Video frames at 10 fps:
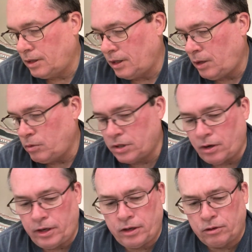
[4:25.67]
He
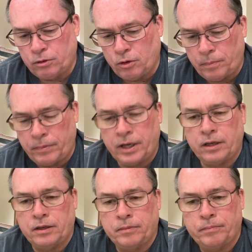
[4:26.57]
grew up
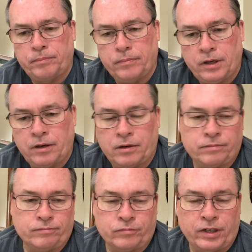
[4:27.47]
being,
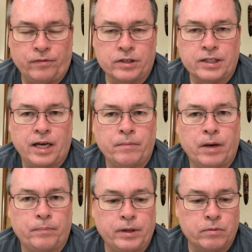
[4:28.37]
when he first came
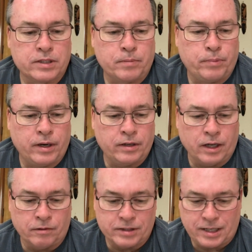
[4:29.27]
up, he was compared to
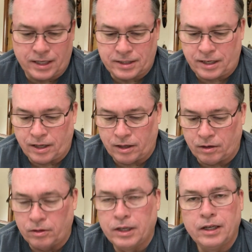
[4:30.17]
Elvis
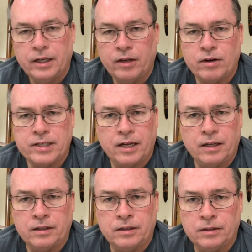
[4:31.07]
Costello. He always had
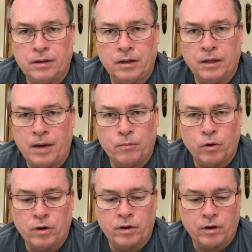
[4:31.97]
a lot
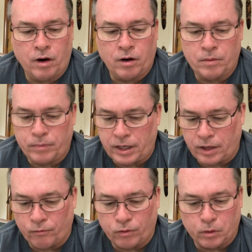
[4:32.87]
more R&B
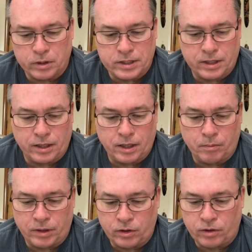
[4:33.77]
influence in
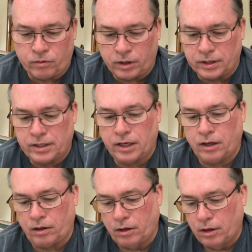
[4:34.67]
him, and you could really
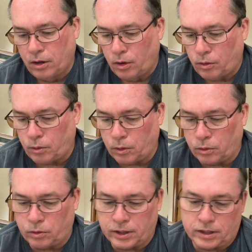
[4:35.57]
tell
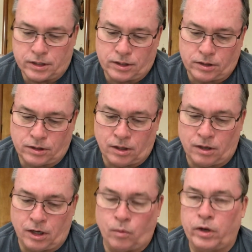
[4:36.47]
through his
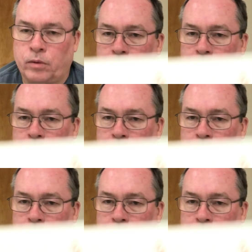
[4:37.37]
song I Want You